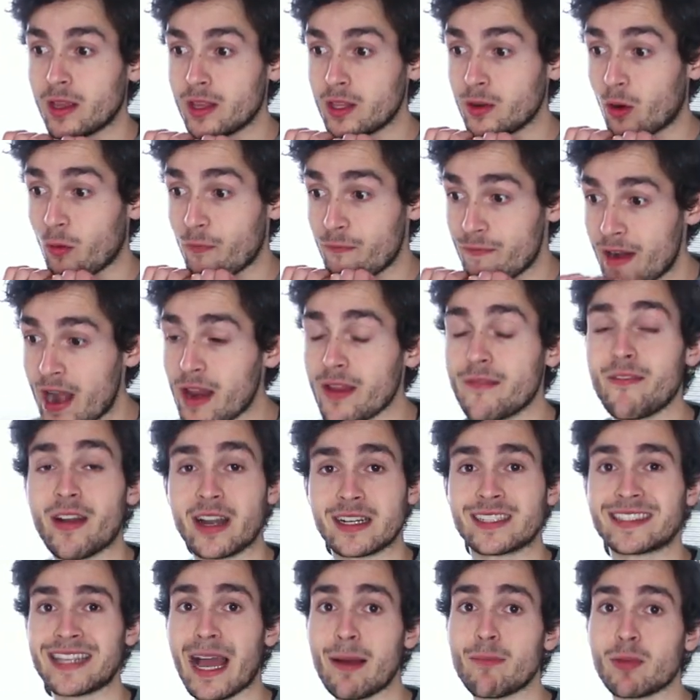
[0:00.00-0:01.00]
you know, very
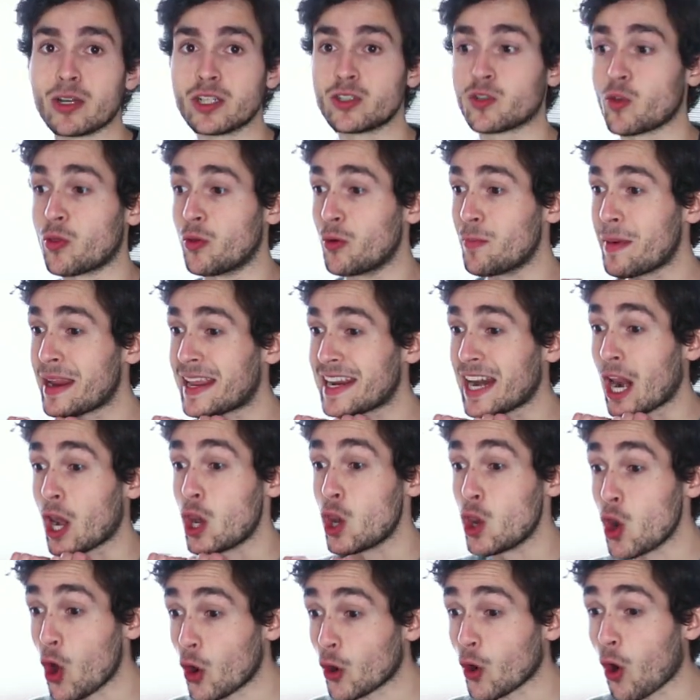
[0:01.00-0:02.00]
very established. They're making a
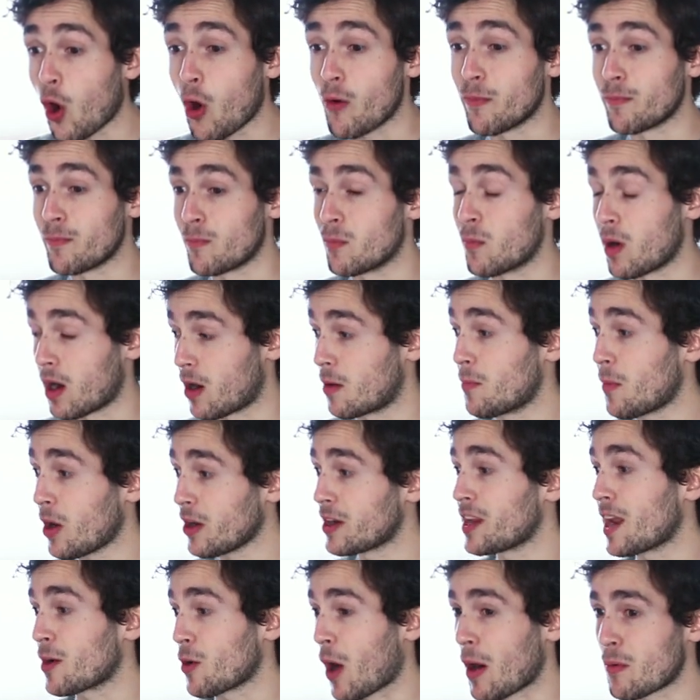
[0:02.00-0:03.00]
lot of
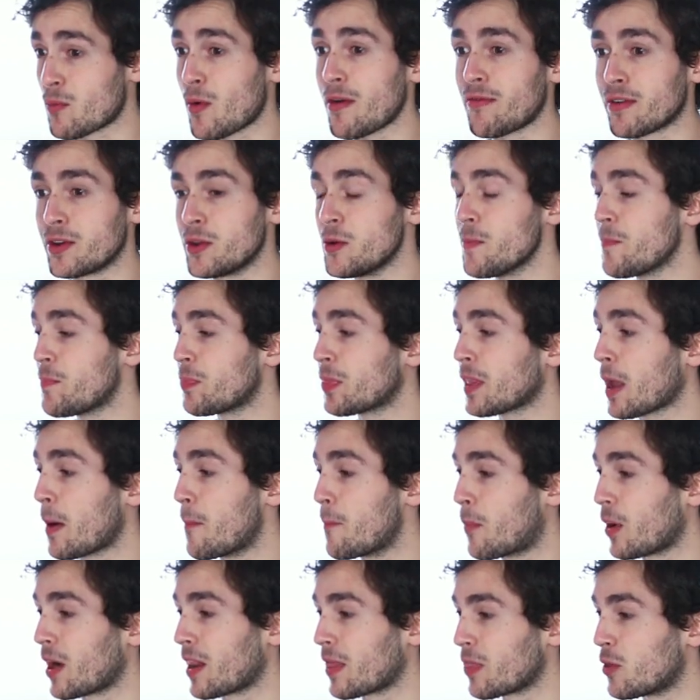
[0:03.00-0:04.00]
money and, and revenue,
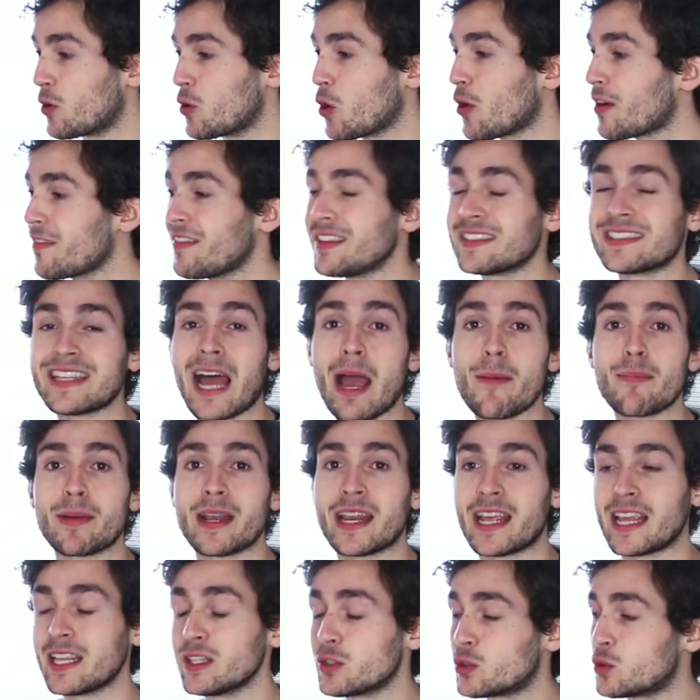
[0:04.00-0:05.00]
but they're not even
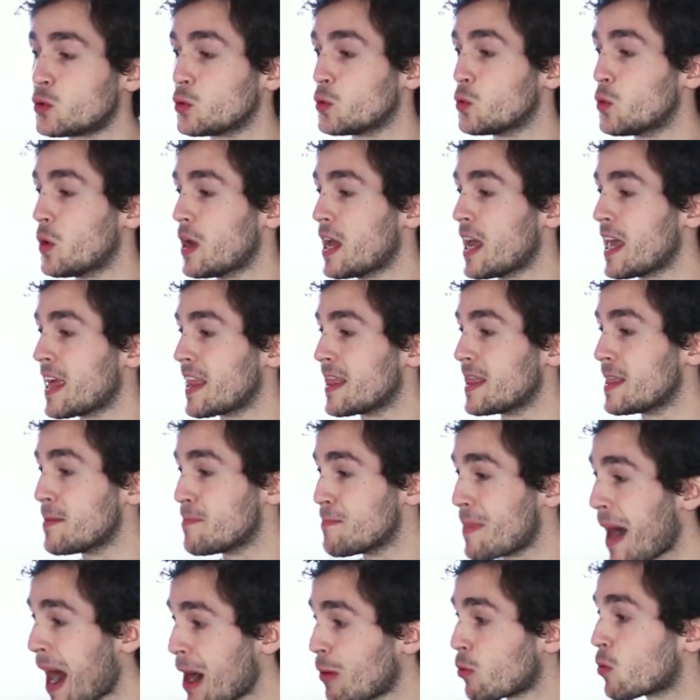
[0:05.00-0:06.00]
tapping into the
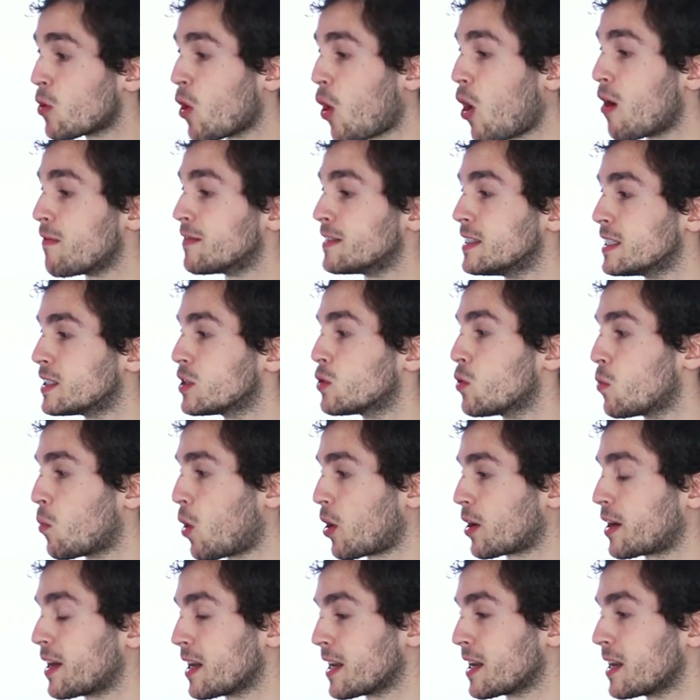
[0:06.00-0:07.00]
power of digital
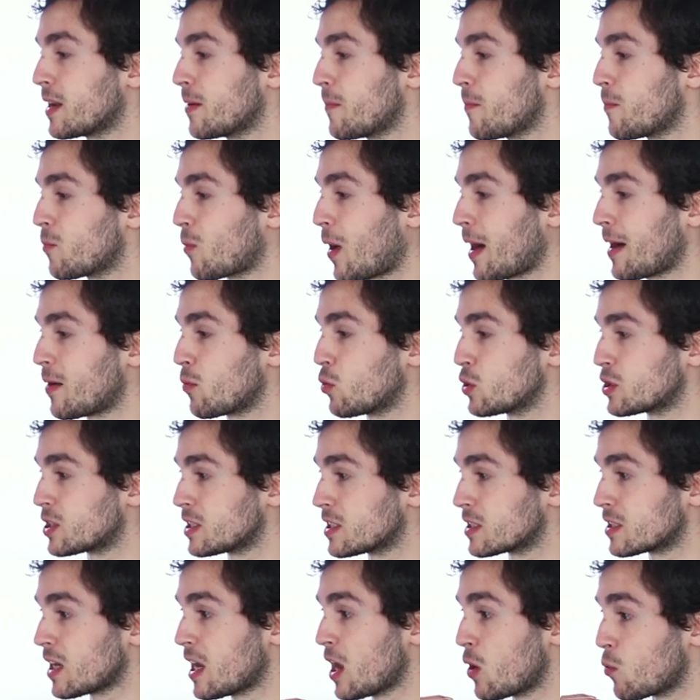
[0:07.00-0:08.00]
marketing right? Which
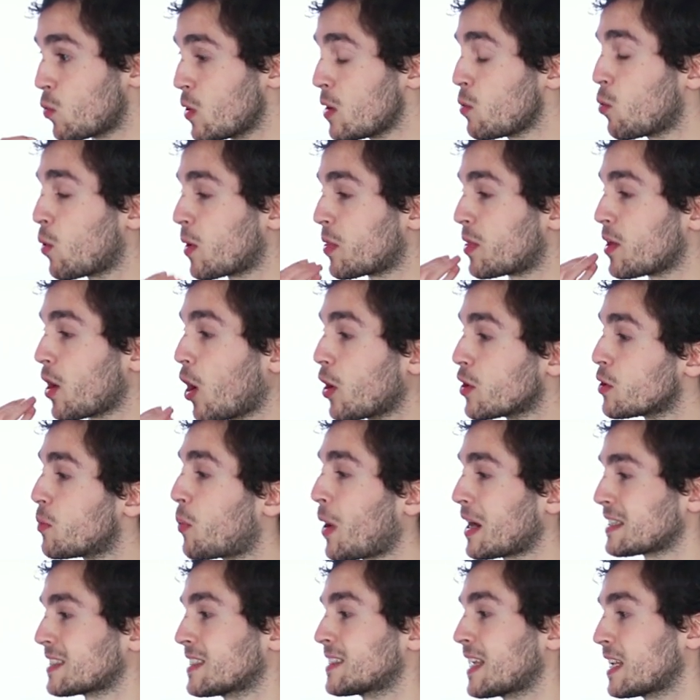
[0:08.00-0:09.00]
is really what the
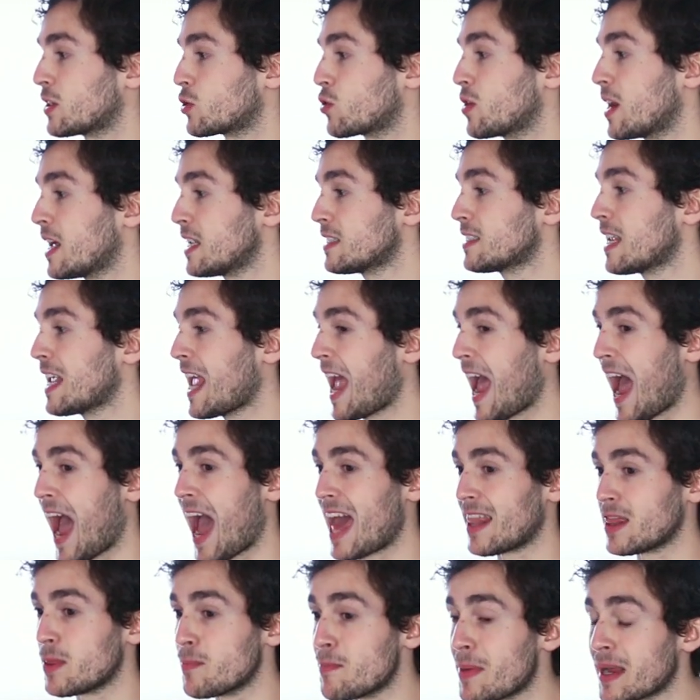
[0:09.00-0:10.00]
underpriced attention is
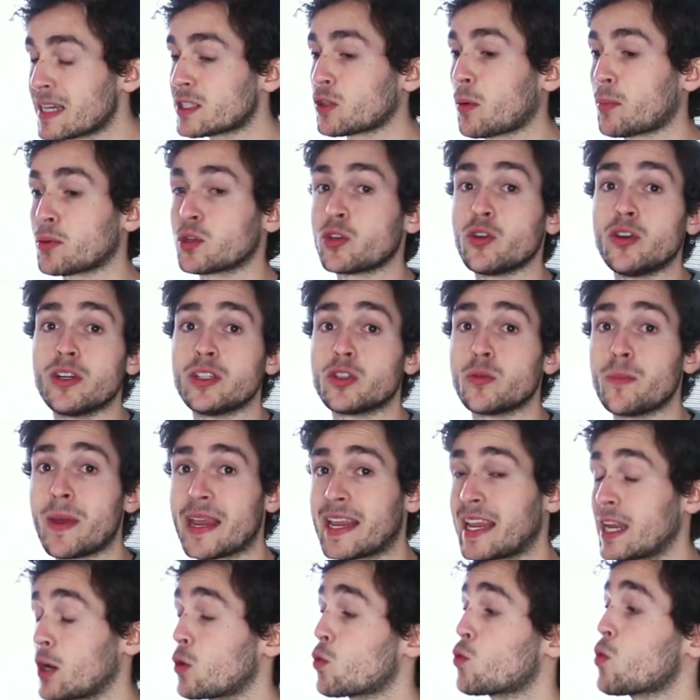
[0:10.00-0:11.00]
and the biggest opportunity to
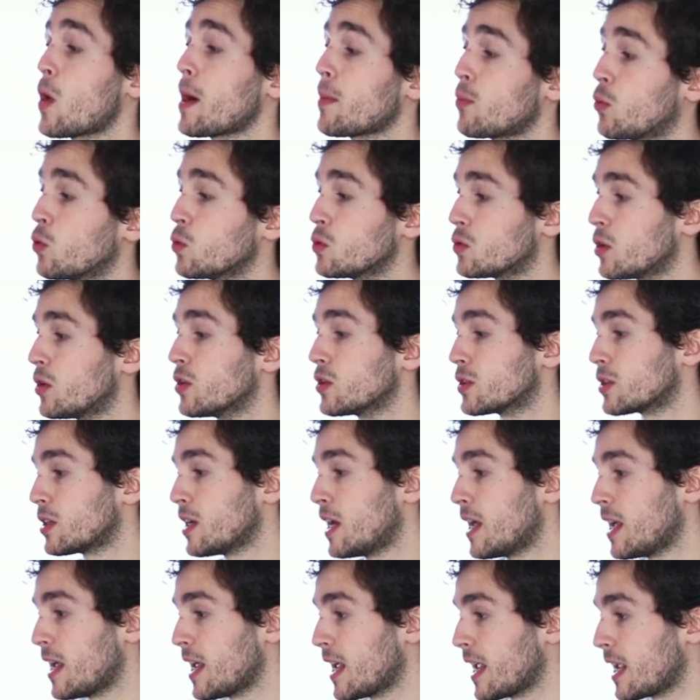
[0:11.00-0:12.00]
make incredible
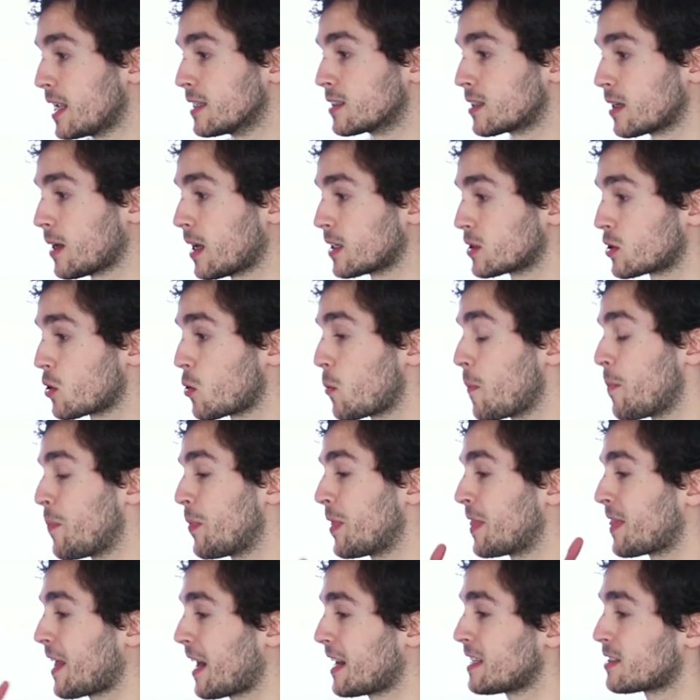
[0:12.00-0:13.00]
returns is. And so
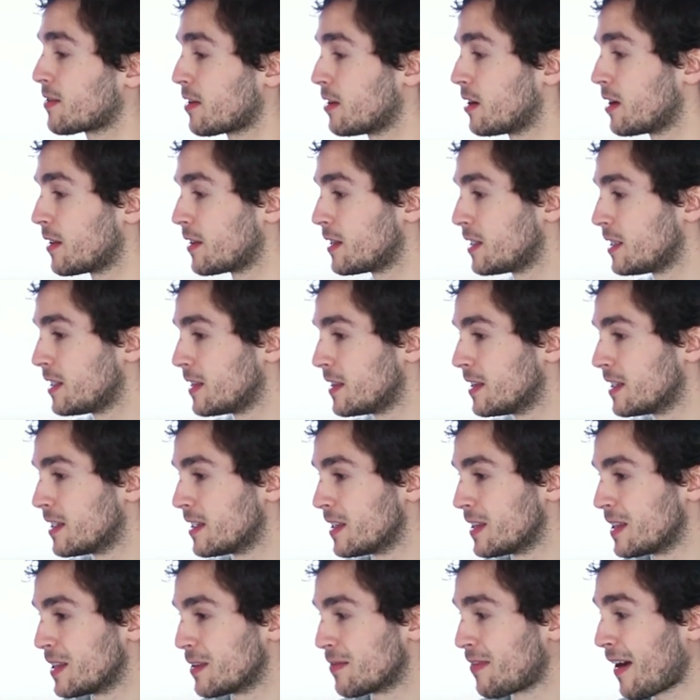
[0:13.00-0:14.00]
that is uh, the,
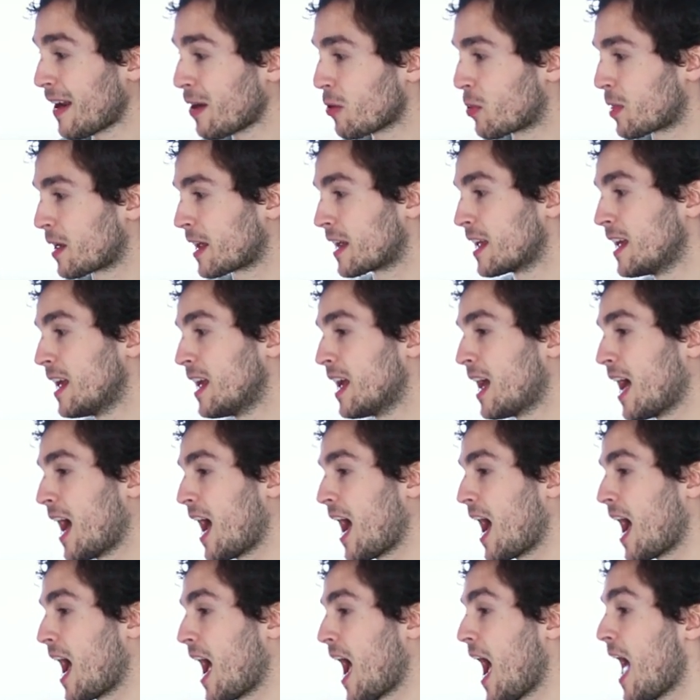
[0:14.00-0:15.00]
the, the, final thing.
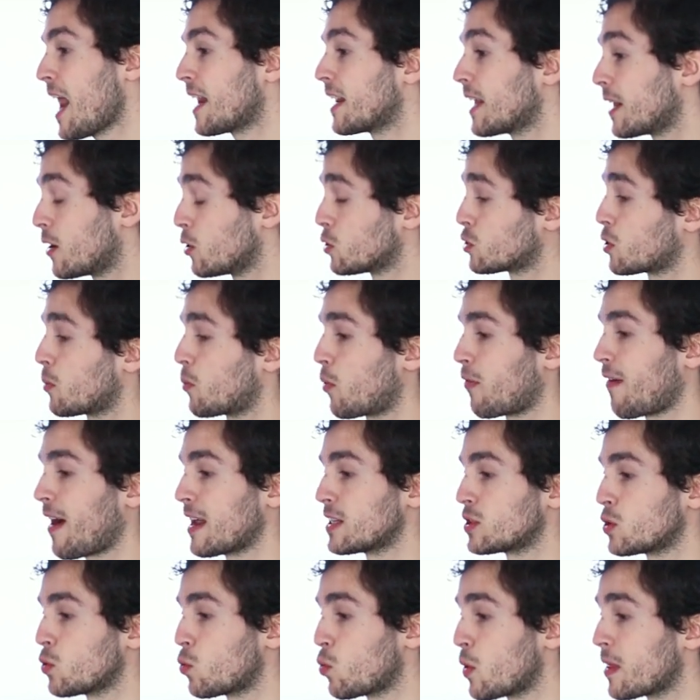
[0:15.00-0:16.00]
Uh, and it also
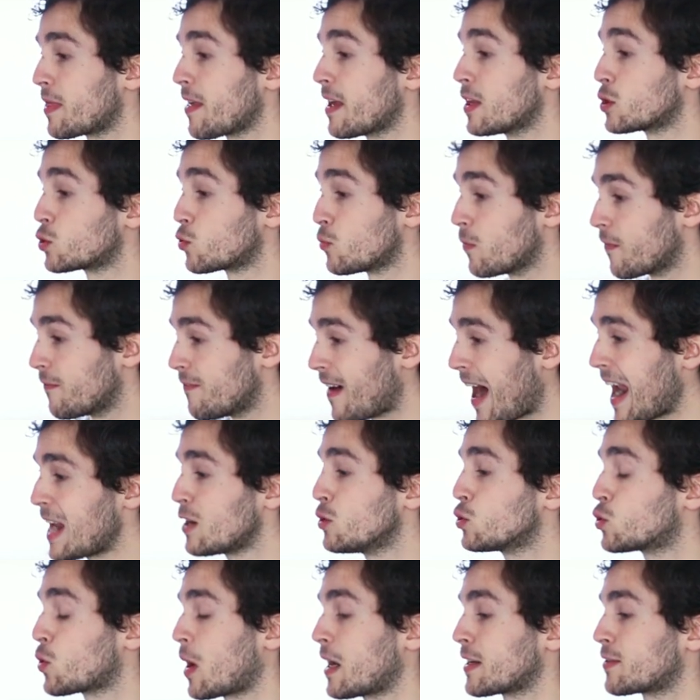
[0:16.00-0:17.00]
provides you with
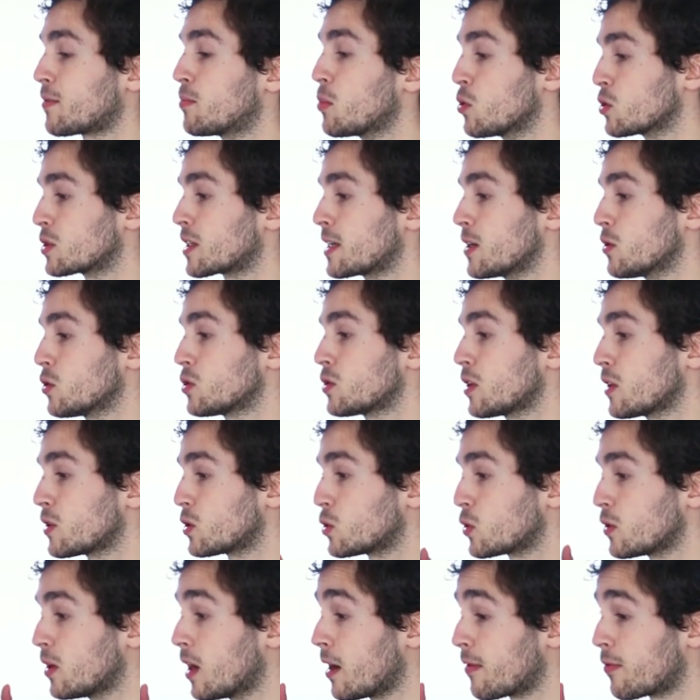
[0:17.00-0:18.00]
value transferable skills
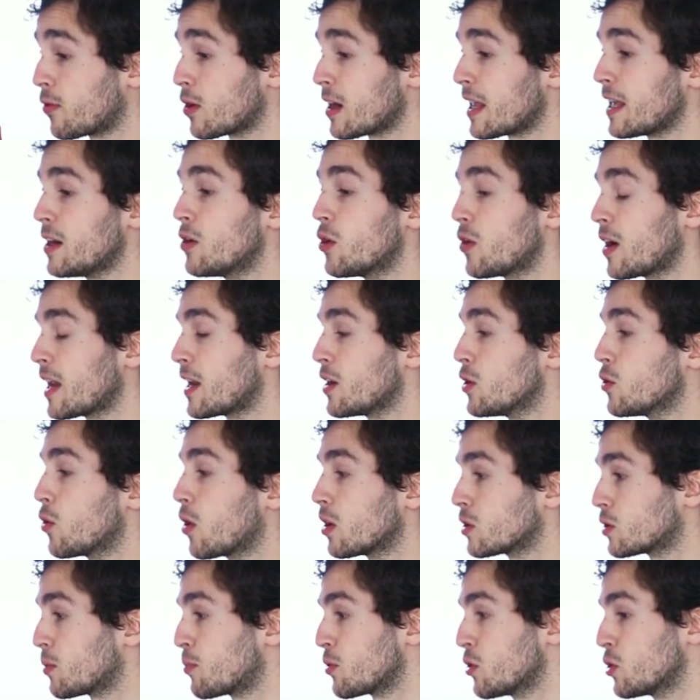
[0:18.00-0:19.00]
uh, for later in
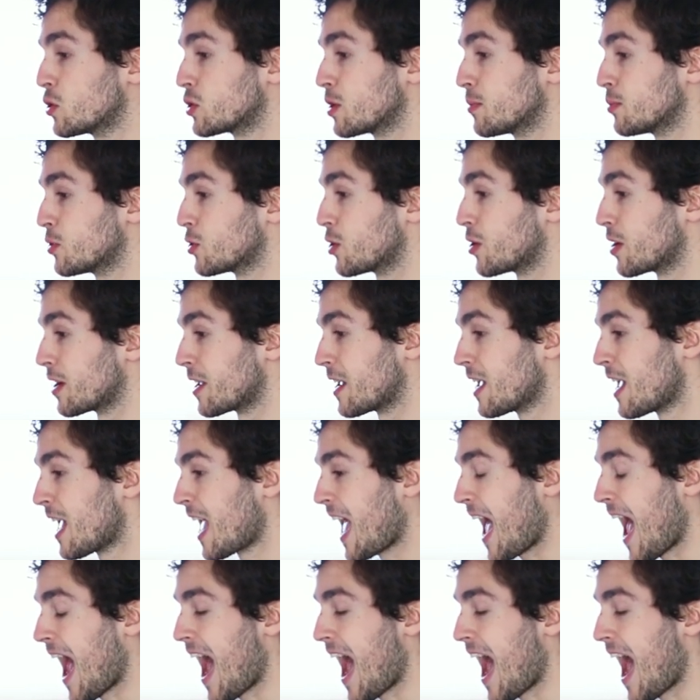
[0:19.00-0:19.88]
your entrepreneurship journey.